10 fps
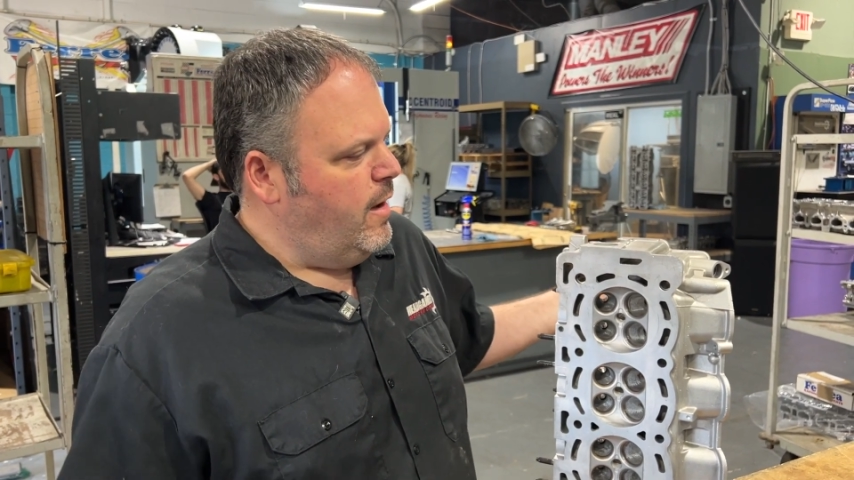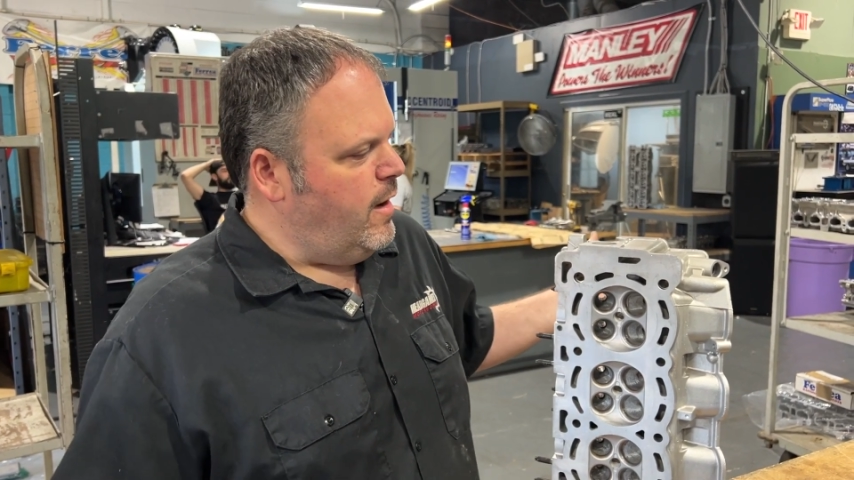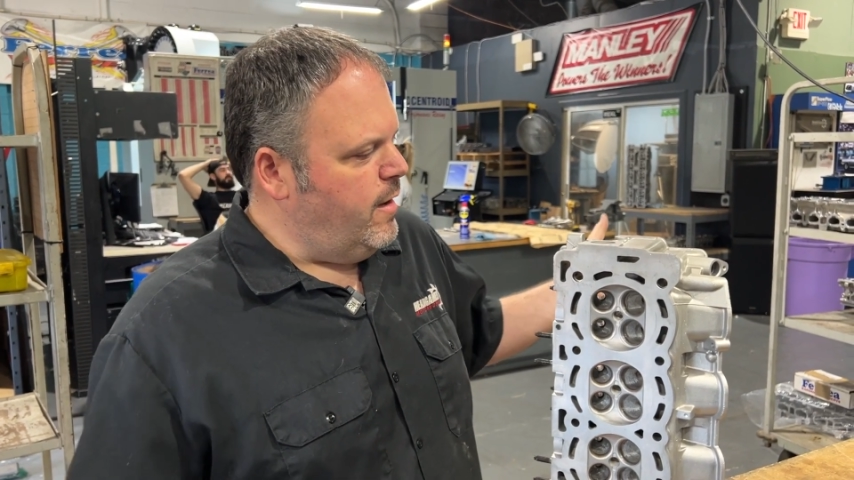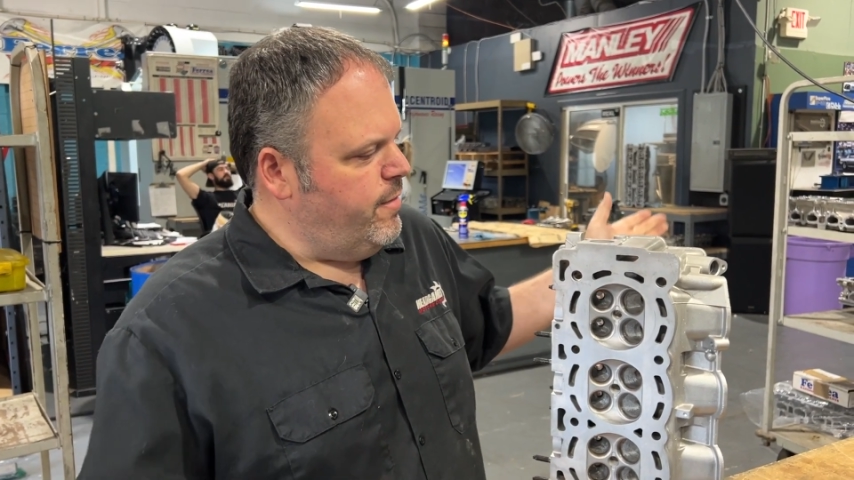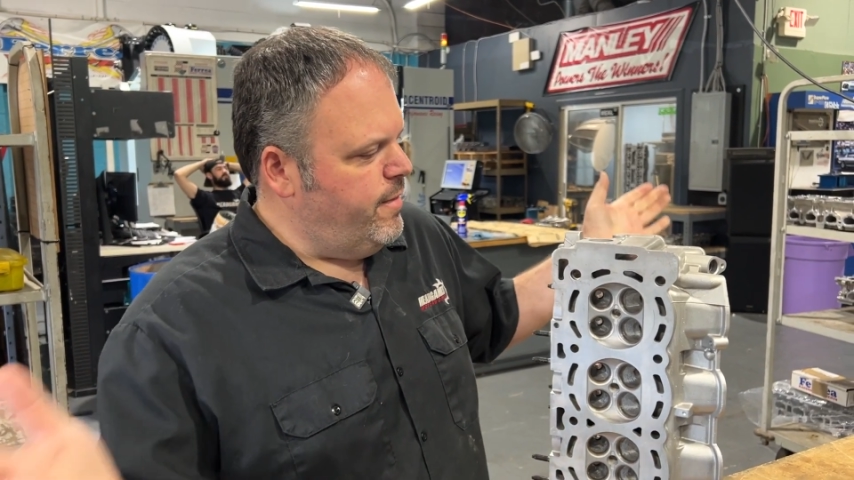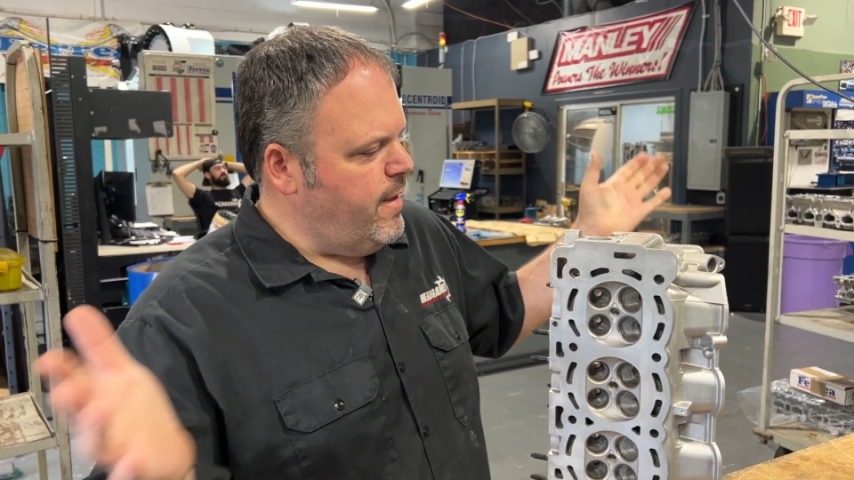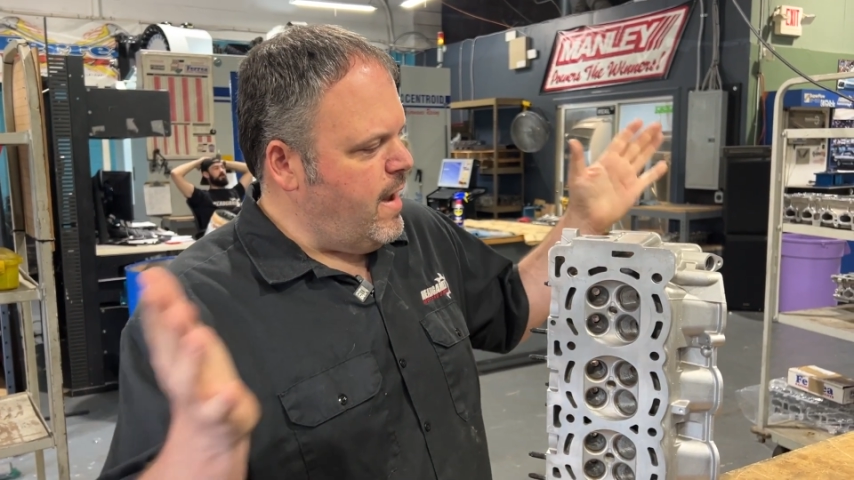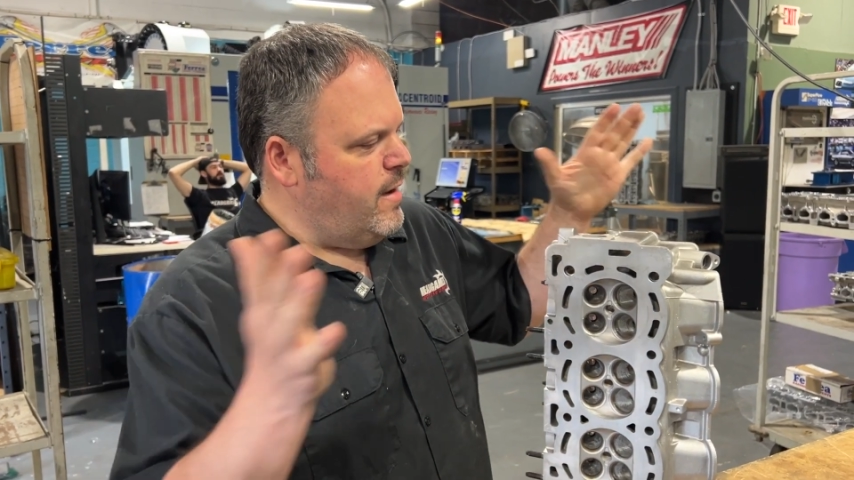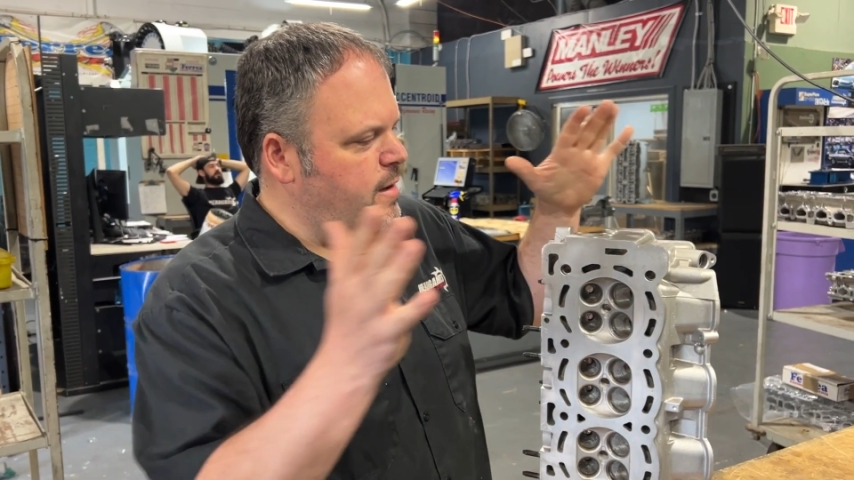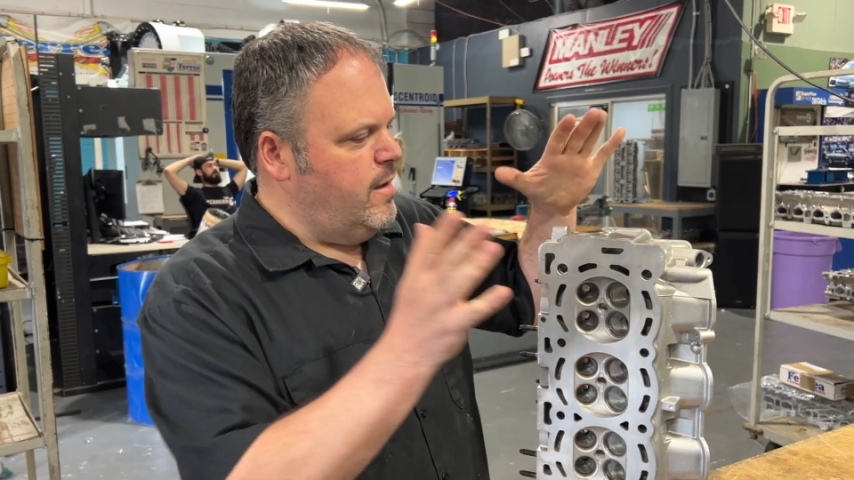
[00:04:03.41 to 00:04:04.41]
and
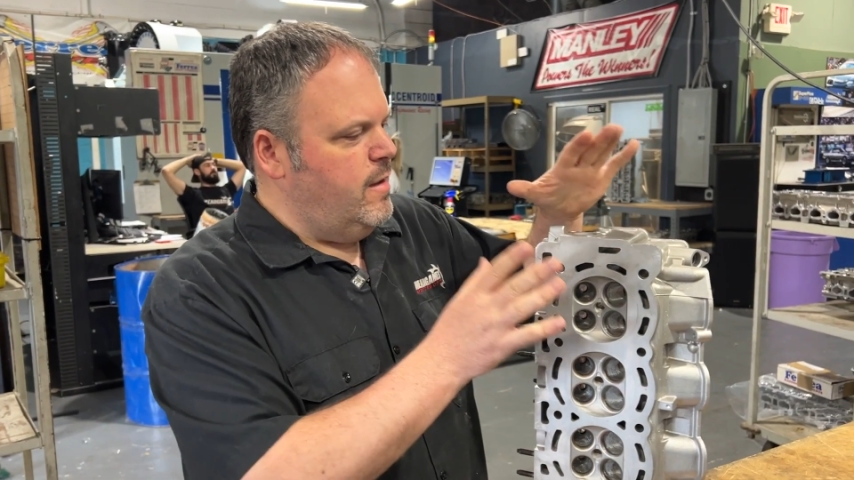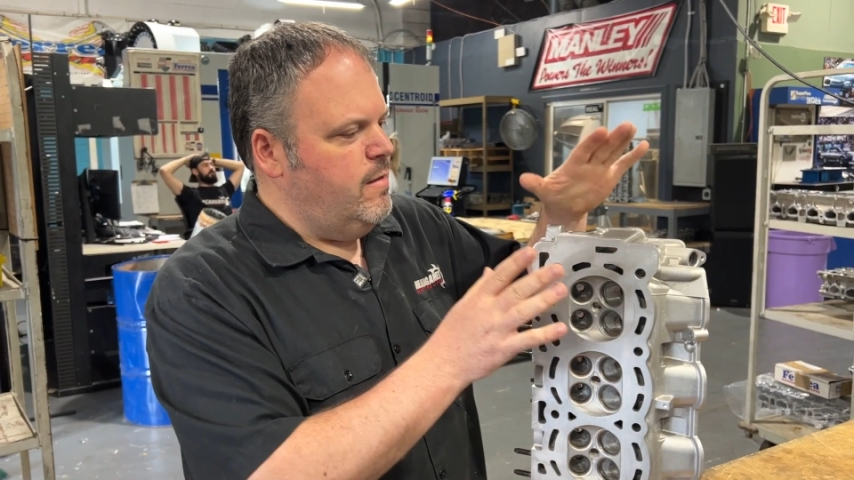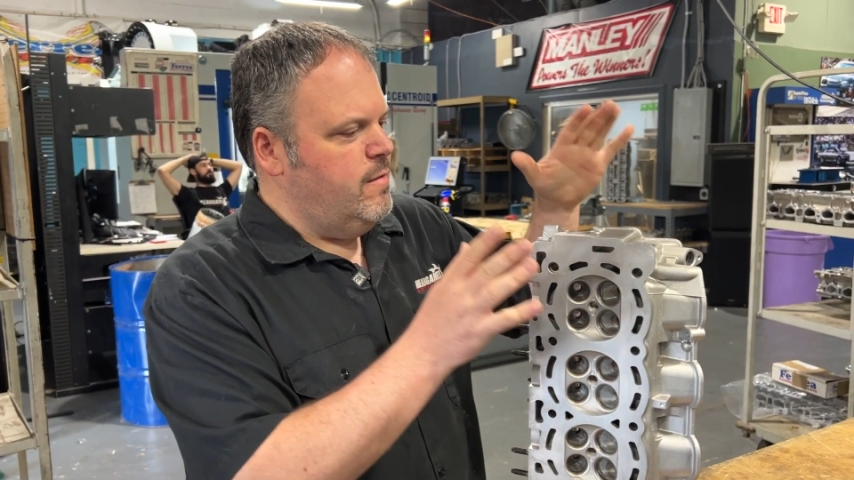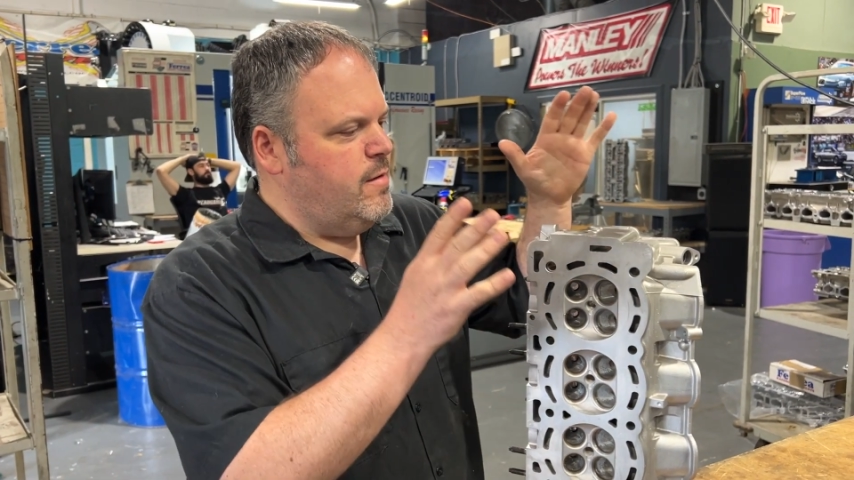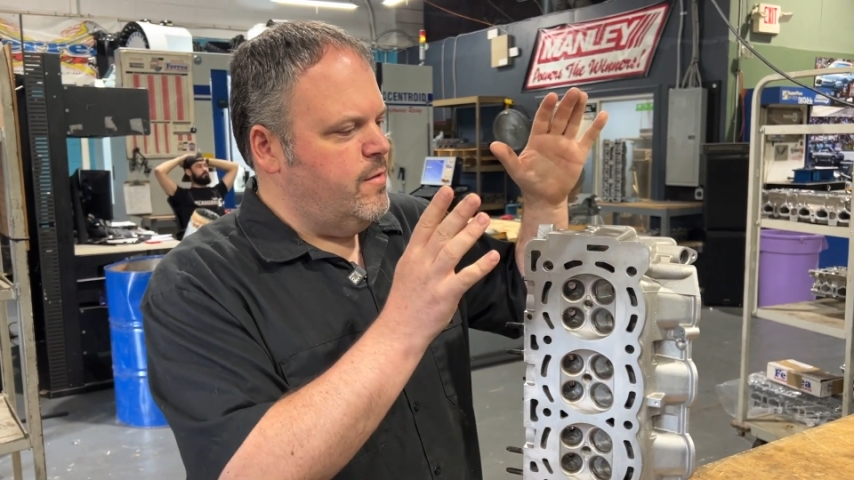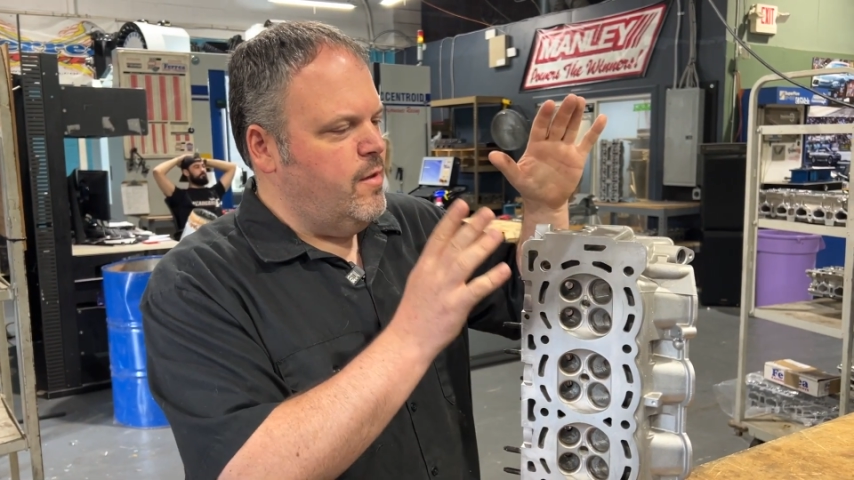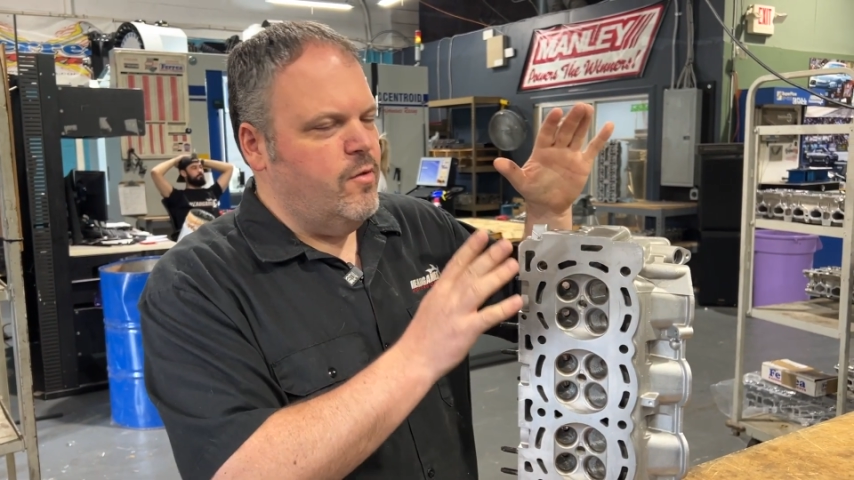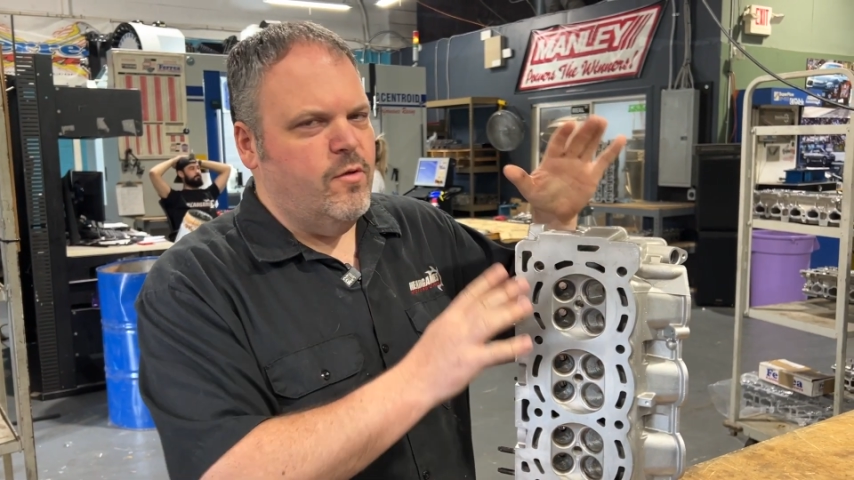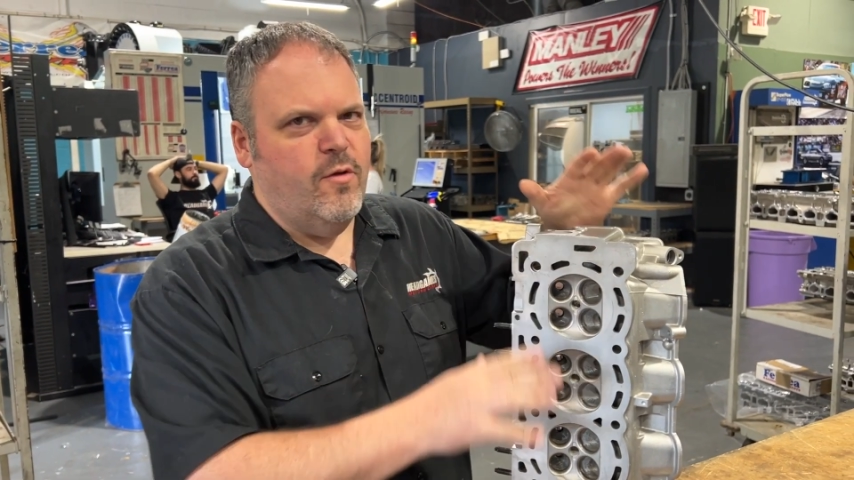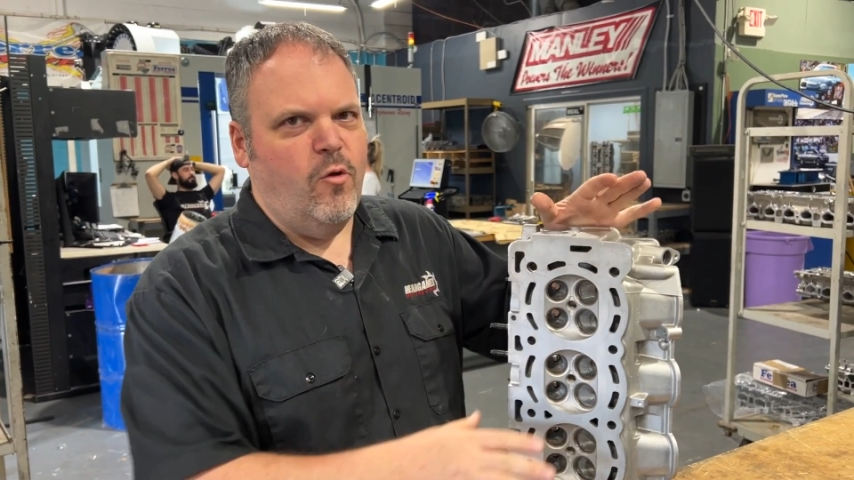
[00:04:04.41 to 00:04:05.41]
that is the
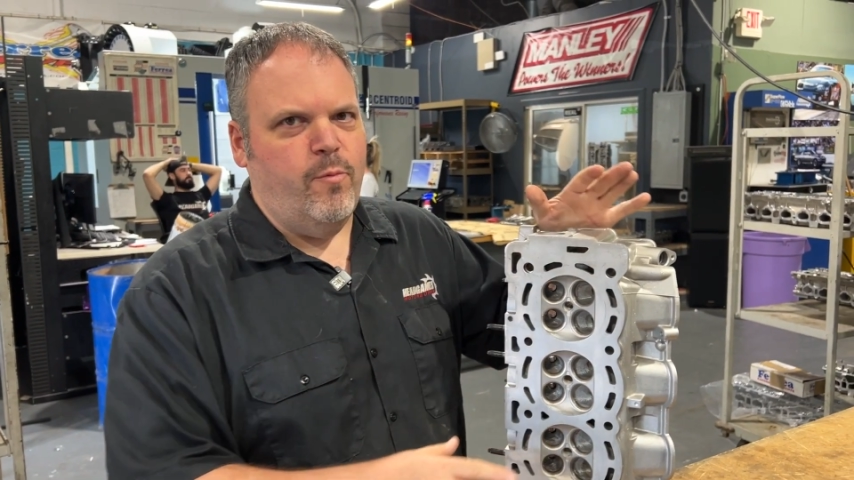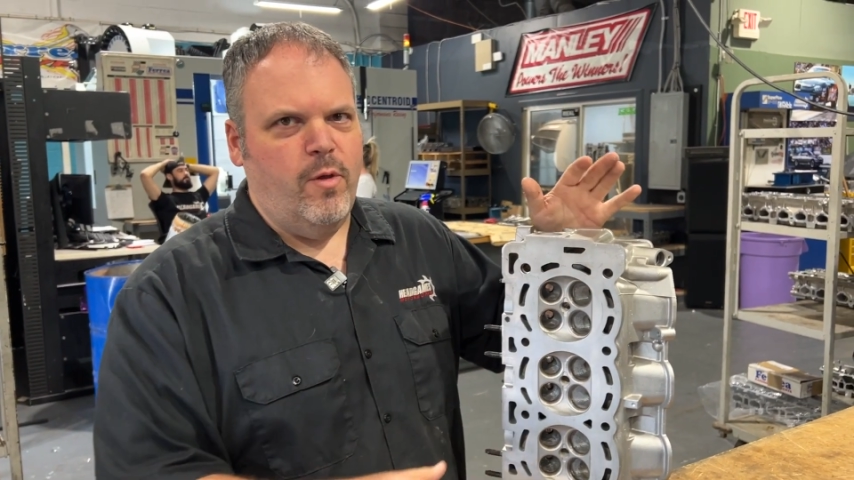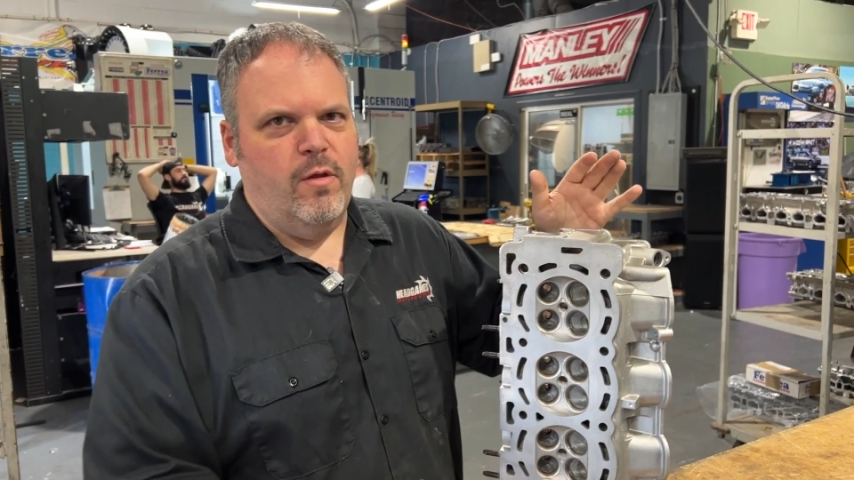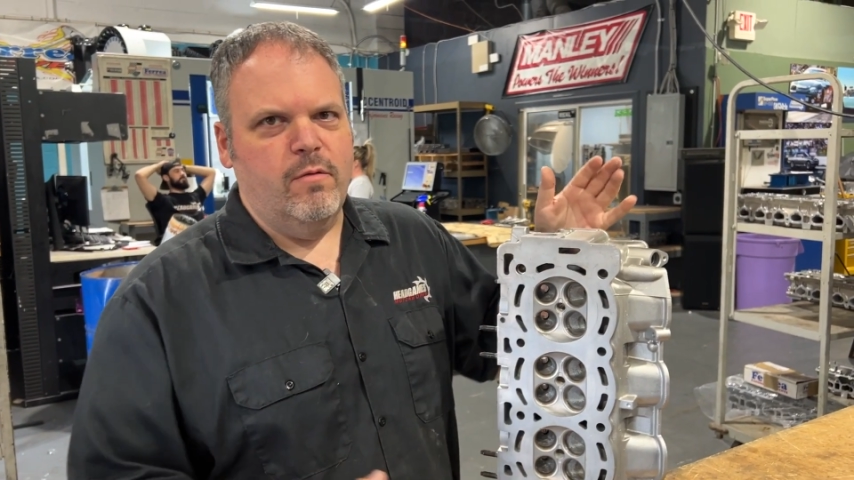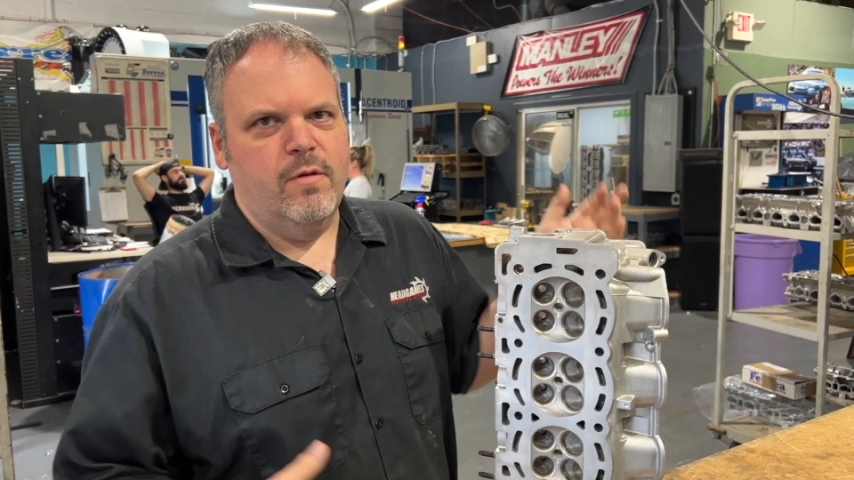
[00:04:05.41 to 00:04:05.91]
Noble.